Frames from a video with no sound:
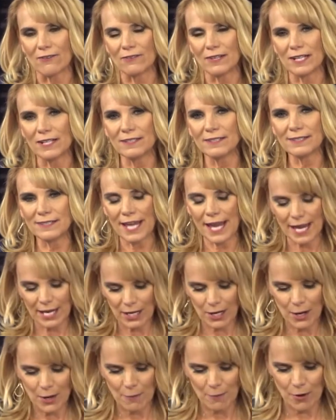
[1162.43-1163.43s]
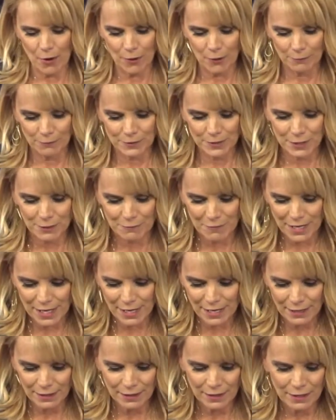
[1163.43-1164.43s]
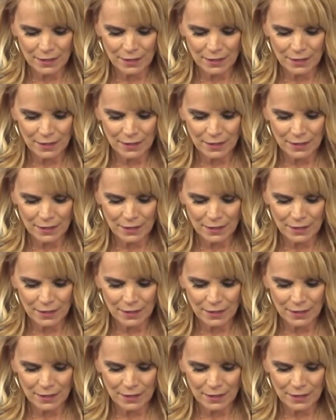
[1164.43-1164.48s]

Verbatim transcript: He's saying, Come home to me.